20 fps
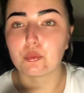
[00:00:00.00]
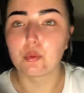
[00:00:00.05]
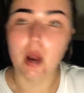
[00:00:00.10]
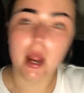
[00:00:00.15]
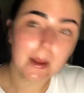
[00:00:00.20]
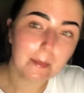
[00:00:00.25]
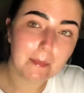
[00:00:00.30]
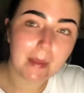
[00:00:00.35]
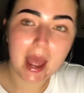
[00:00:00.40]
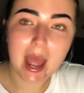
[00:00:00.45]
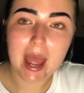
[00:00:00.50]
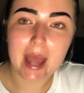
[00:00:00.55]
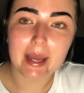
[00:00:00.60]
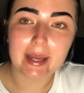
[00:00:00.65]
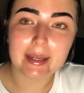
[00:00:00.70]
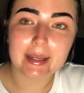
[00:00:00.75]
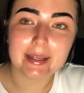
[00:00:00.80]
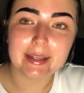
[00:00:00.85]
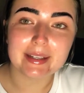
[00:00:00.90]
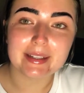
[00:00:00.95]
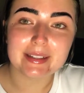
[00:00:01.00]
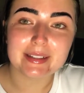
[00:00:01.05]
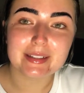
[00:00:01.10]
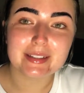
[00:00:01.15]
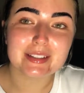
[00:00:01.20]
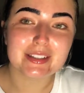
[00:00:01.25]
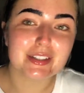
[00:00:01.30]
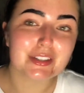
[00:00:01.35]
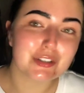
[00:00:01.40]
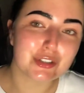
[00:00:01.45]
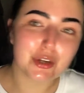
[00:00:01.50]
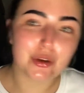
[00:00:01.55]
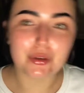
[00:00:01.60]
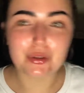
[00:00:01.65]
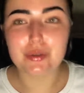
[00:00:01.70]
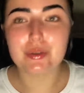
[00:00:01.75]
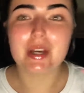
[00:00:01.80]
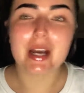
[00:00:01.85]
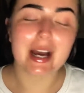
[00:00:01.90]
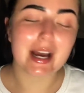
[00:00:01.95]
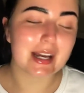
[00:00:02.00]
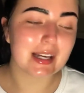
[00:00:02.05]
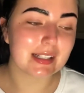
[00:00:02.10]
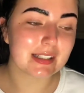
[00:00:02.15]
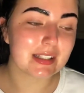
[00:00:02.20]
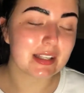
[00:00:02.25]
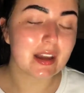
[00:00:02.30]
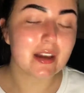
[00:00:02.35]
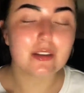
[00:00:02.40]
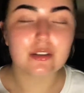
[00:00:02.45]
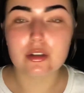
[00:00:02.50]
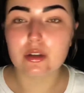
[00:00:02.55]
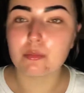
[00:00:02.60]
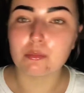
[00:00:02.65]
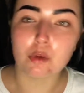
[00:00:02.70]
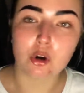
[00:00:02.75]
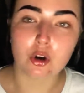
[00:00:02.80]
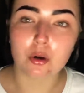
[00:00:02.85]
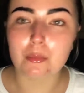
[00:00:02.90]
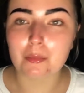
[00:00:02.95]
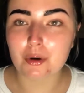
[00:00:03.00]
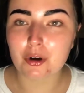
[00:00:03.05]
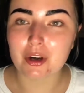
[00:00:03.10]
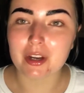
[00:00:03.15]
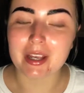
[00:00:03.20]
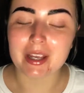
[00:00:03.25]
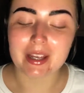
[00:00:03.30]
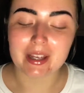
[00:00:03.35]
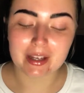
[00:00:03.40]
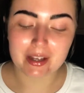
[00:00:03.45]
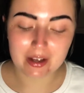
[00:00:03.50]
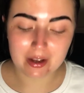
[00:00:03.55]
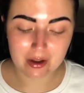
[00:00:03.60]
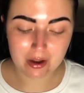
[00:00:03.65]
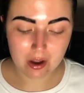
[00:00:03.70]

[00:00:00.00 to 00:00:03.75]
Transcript: right back to show you guys tomorrow morning